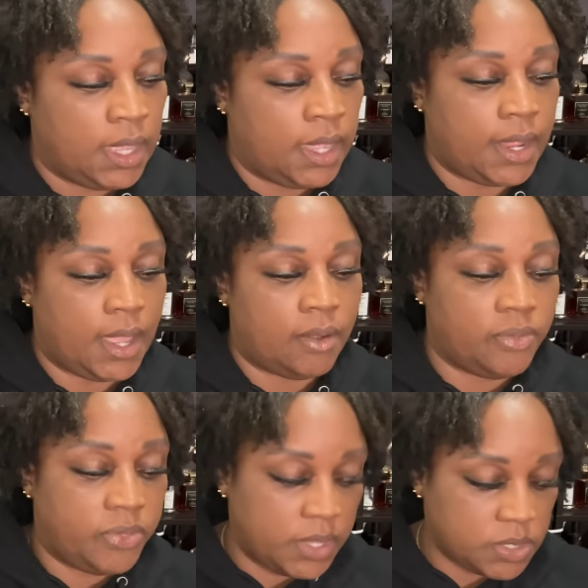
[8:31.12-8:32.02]
Now,
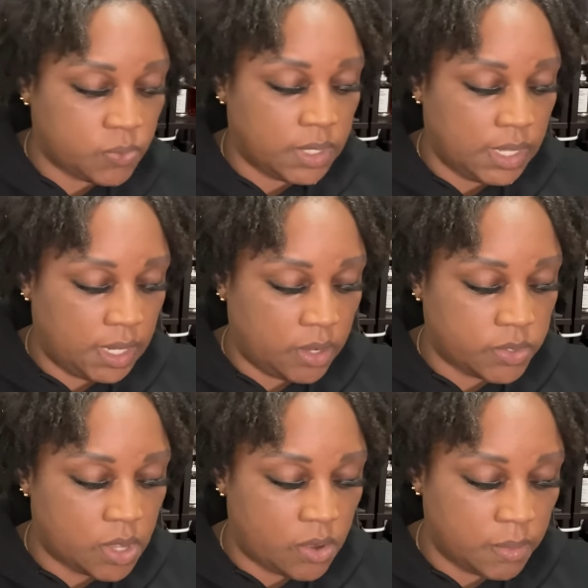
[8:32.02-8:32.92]
this one here
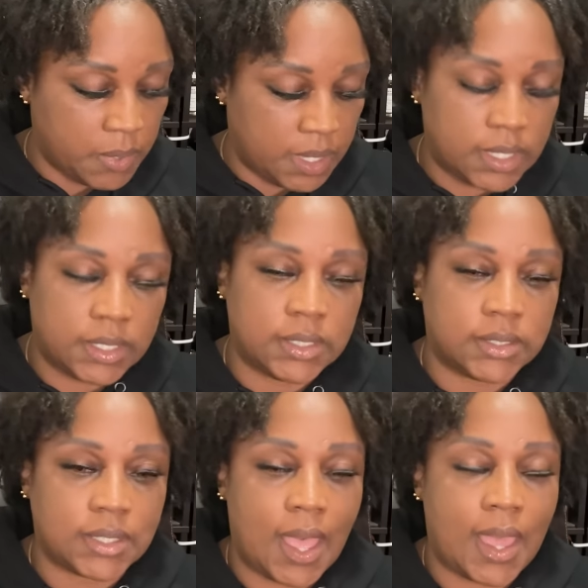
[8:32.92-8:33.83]
is only
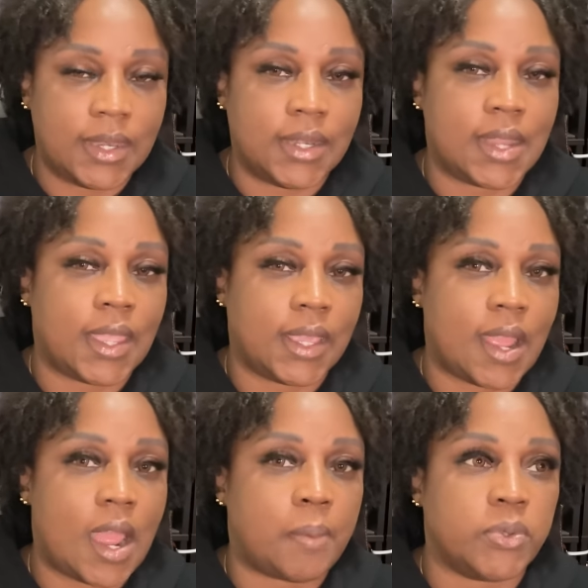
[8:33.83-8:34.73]
because I did not get
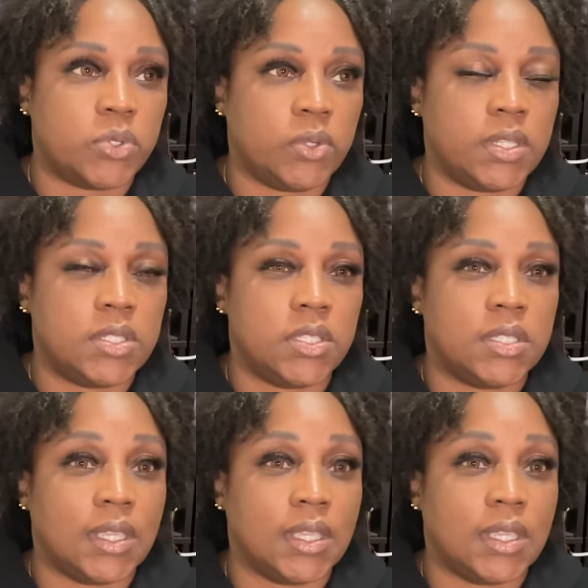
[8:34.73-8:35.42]
an opportunity to